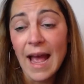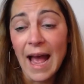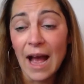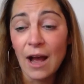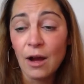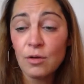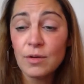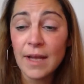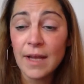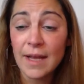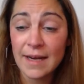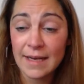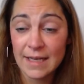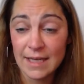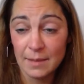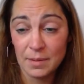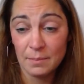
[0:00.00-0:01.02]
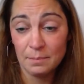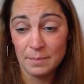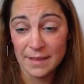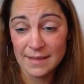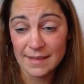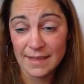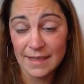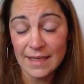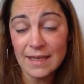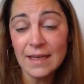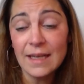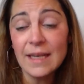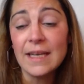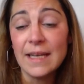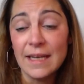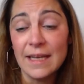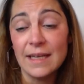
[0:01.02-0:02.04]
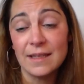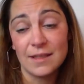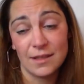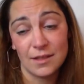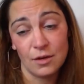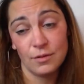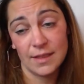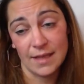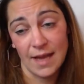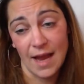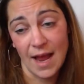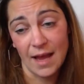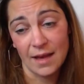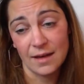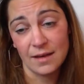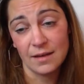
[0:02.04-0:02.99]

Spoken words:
How can I keep him busy? He is so sad.